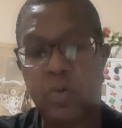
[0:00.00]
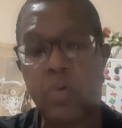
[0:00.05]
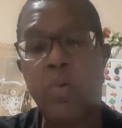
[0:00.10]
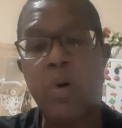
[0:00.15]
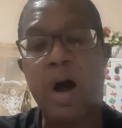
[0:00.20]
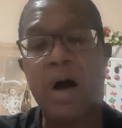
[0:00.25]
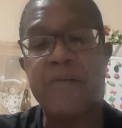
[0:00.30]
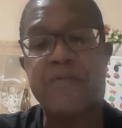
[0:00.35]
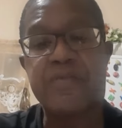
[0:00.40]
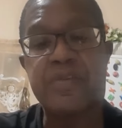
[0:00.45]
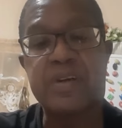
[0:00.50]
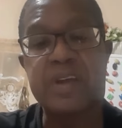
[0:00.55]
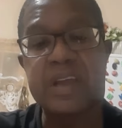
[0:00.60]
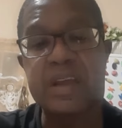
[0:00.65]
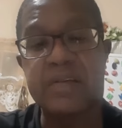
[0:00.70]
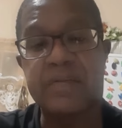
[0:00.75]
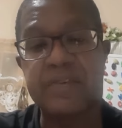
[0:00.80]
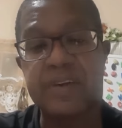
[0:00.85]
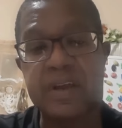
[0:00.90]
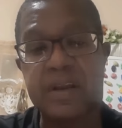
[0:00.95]
Who have you
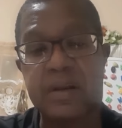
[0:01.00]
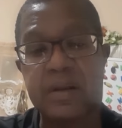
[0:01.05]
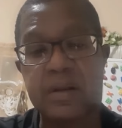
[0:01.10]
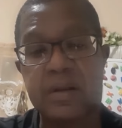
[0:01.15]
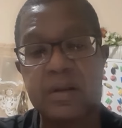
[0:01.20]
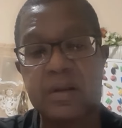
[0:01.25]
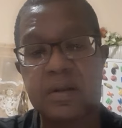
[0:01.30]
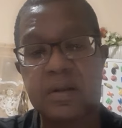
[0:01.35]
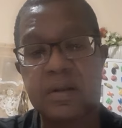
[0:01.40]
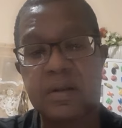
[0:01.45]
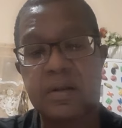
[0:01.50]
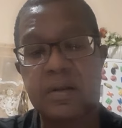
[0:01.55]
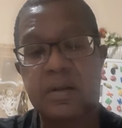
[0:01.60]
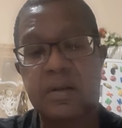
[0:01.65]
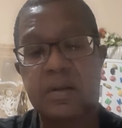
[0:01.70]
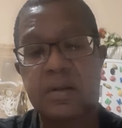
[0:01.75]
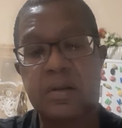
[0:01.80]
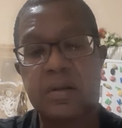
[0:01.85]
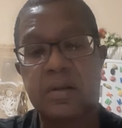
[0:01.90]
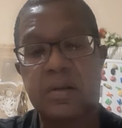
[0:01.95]
given
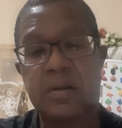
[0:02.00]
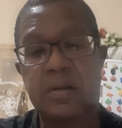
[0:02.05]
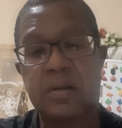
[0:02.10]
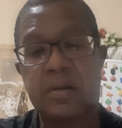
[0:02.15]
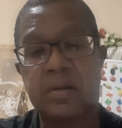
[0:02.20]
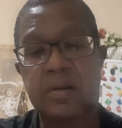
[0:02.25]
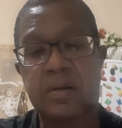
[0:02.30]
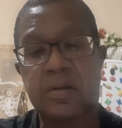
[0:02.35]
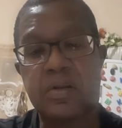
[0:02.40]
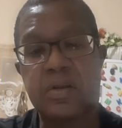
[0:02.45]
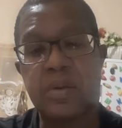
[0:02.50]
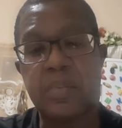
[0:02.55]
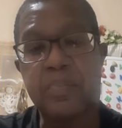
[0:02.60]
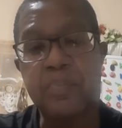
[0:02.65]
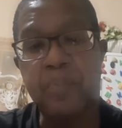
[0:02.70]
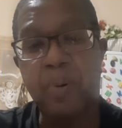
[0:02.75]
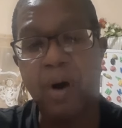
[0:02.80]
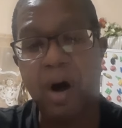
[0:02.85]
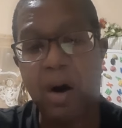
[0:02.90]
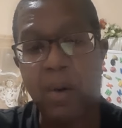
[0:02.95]
the
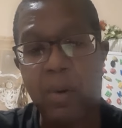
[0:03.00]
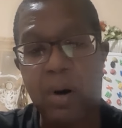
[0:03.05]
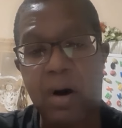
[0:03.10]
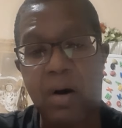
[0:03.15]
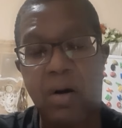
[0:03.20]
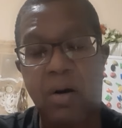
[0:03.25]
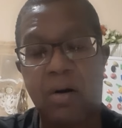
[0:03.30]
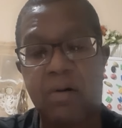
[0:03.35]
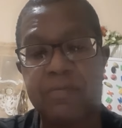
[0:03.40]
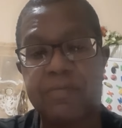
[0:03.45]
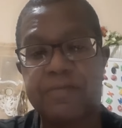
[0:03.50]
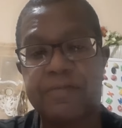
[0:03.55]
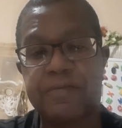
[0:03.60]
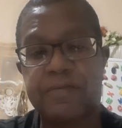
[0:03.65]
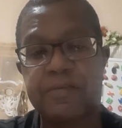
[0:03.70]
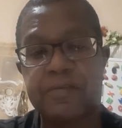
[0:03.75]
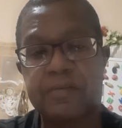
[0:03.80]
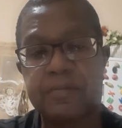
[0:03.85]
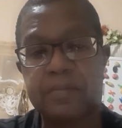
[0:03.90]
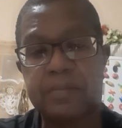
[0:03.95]
power
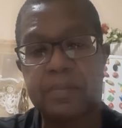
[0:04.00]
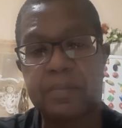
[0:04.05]
of